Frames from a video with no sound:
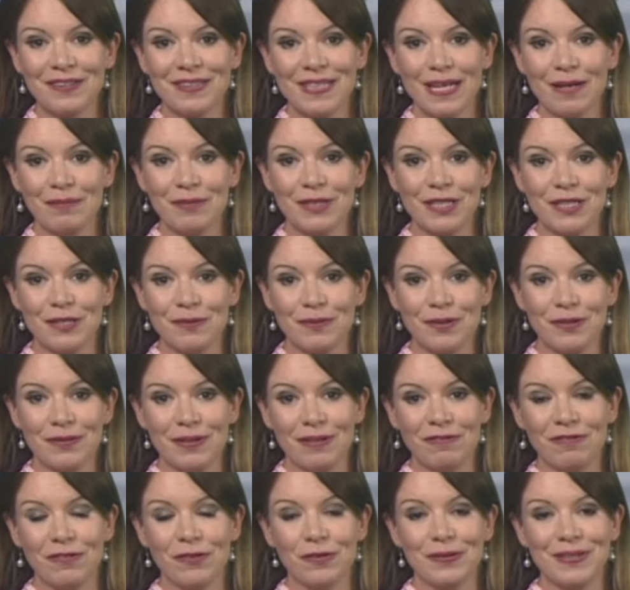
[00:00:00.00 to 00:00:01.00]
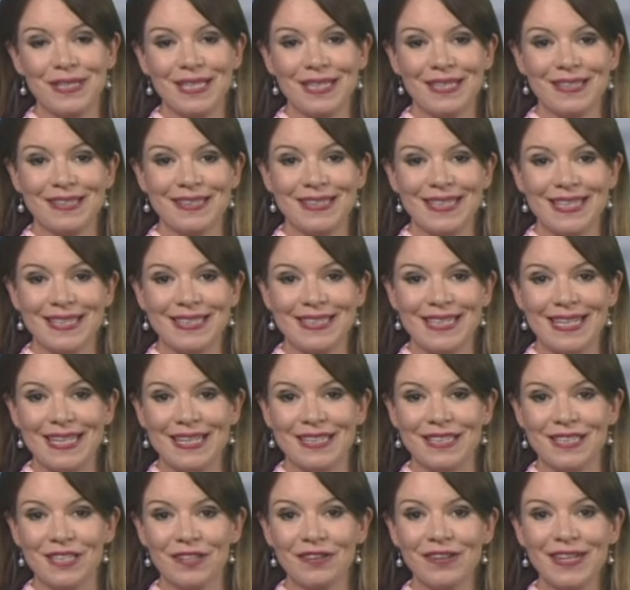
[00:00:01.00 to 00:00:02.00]
well, temperatures between 14 and
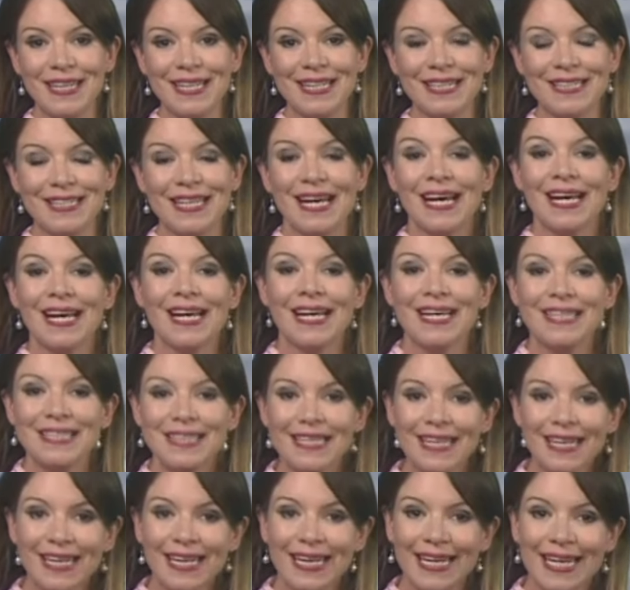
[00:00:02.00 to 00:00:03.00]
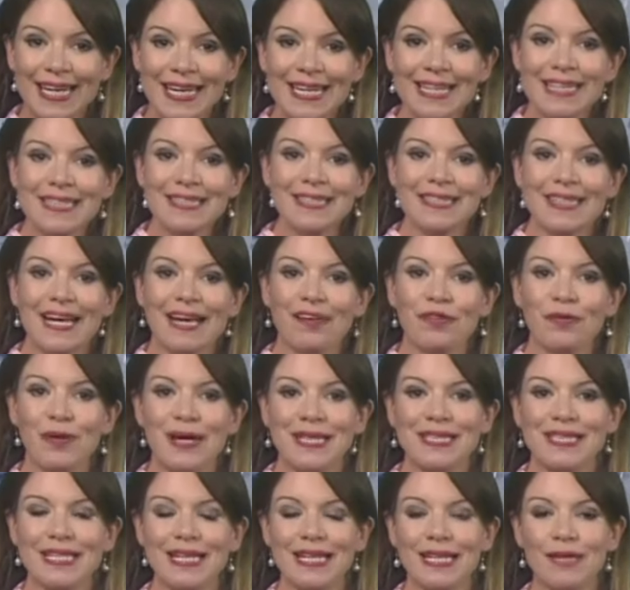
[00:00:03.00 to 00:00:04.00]
16 degrees. Still a keen
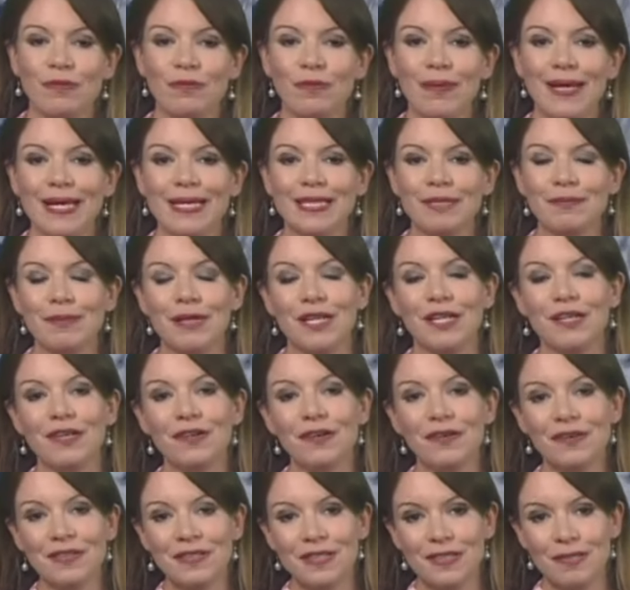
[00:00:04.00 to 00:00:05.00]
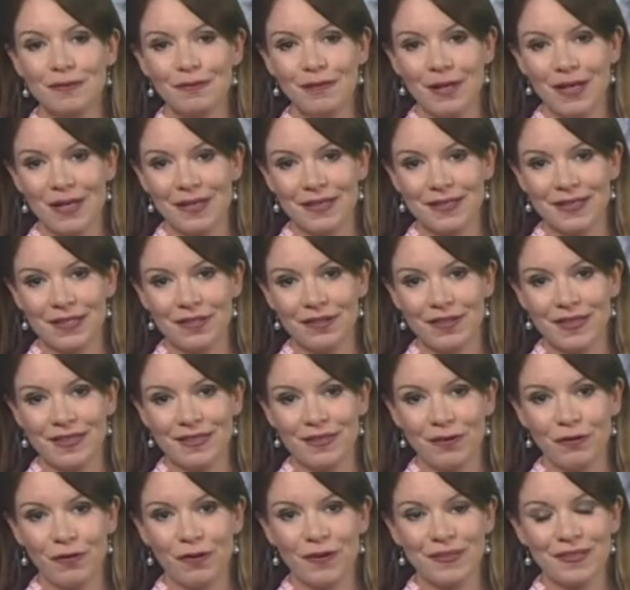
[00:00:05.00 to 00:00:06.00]
southwesterly wind, but not as blustery
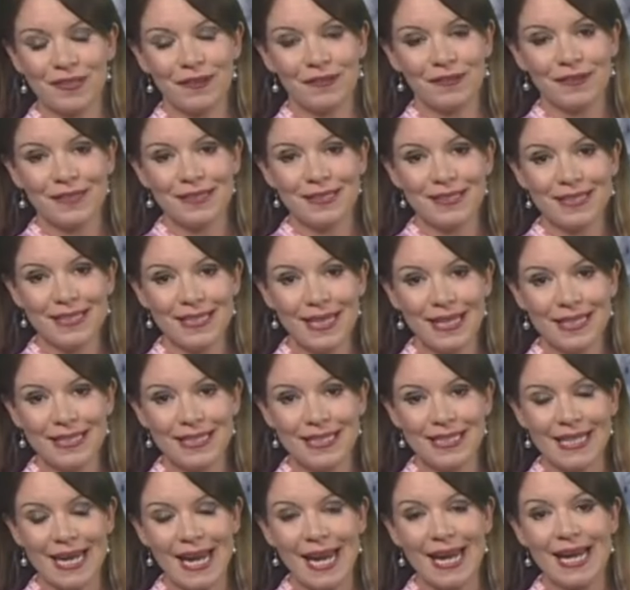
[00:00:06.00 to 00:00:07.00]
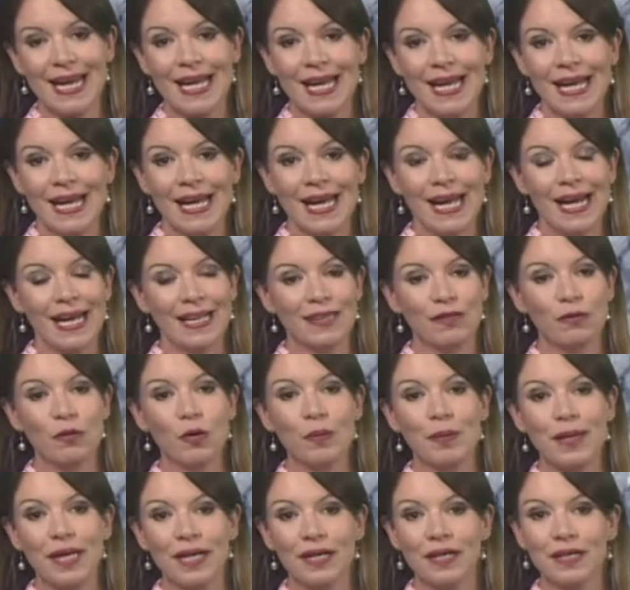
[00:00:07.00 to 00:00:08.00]
as it was on Saturday. And there
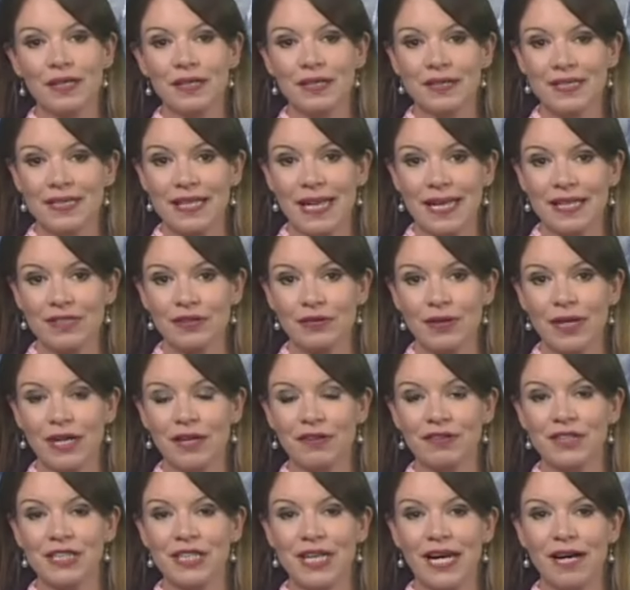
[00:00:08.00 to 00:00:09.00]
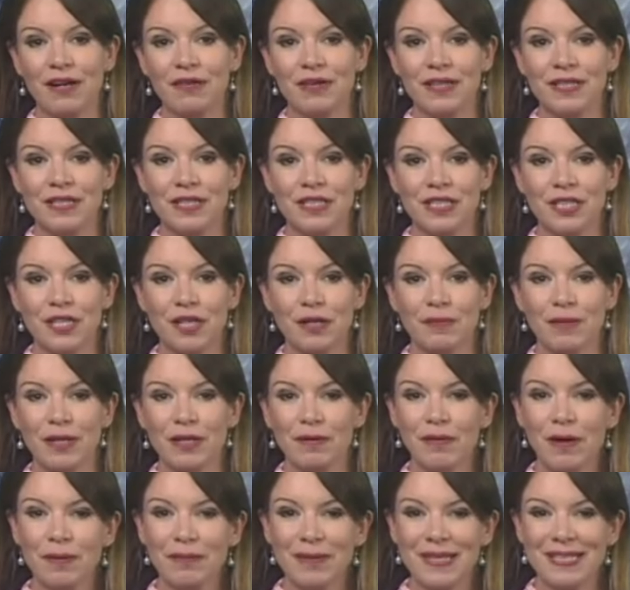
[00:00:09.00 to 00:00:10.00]
will be a good scattering of showers too, but
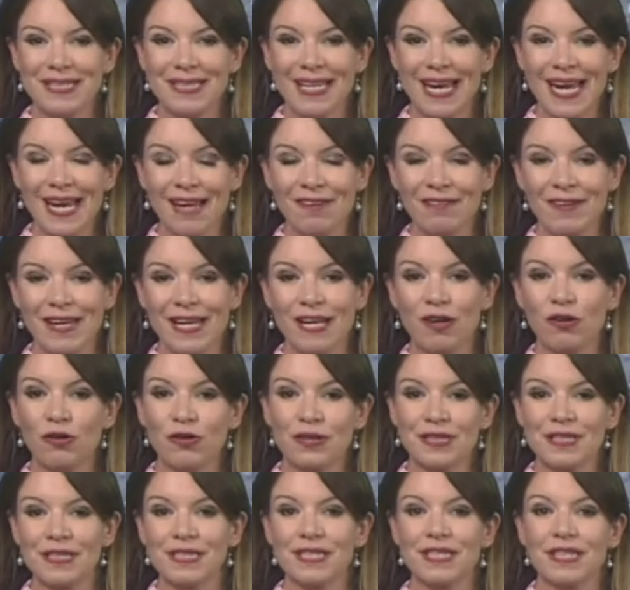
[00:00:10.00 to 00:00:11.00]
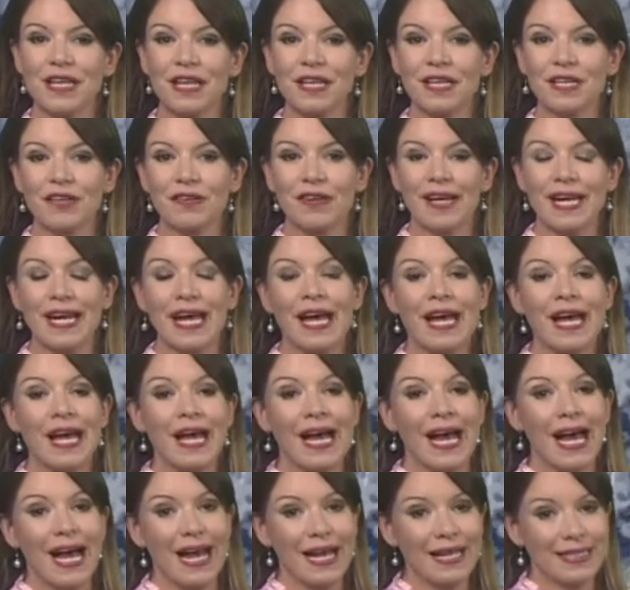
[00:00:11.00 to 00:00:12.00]
they won't be as heavy or as thundery
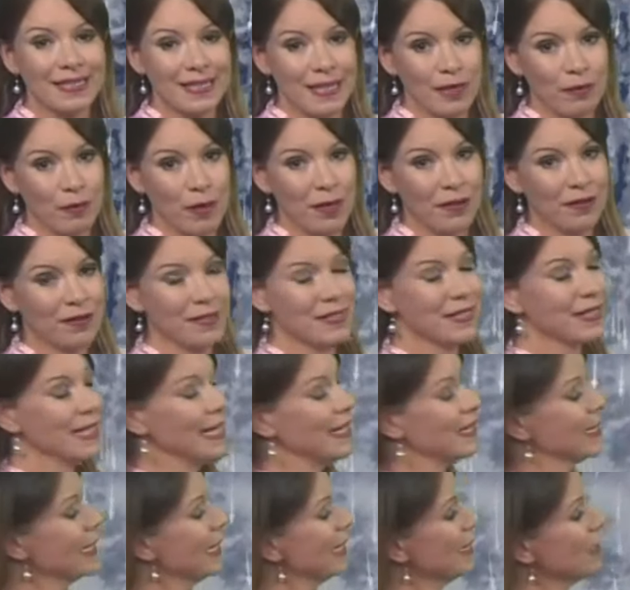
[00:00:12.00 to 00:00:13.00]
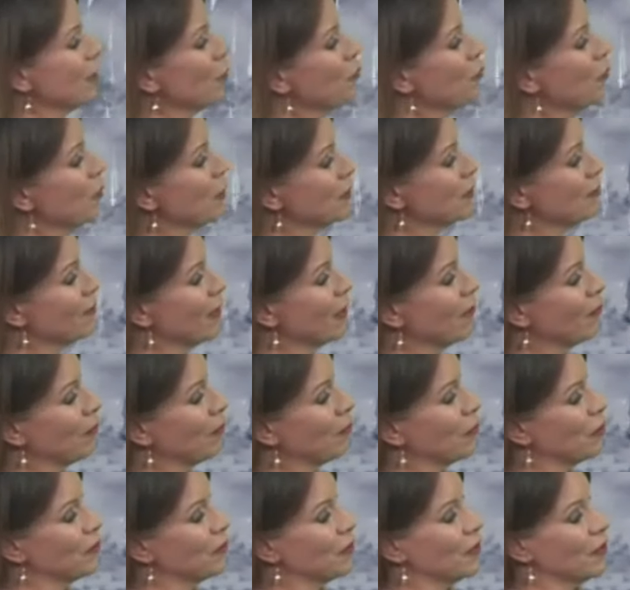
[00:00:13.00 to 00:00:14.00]
as they were on Saturday. Still possibly a
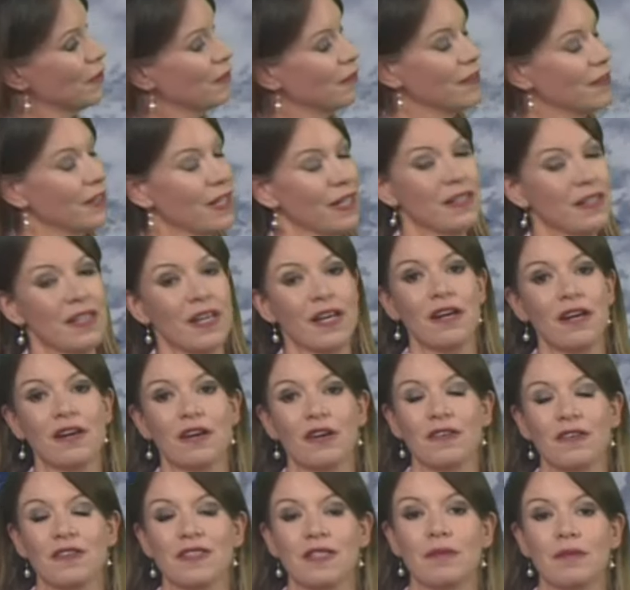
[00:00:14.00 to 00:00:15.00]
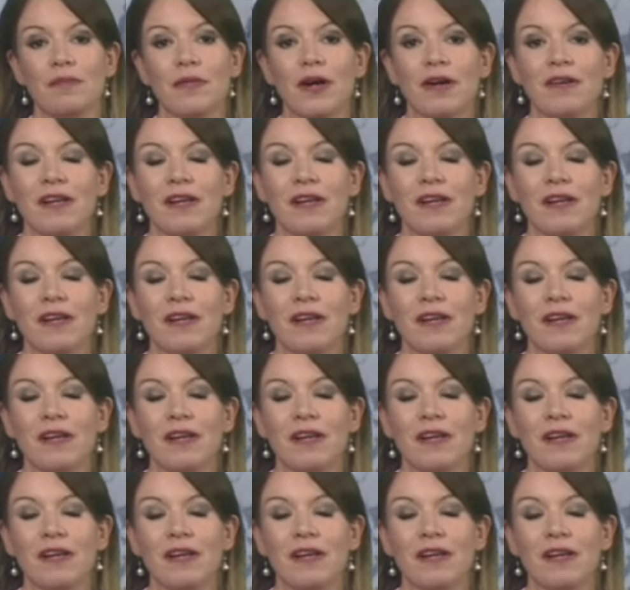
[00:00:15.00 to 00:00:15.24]
rumble or two of thunder across the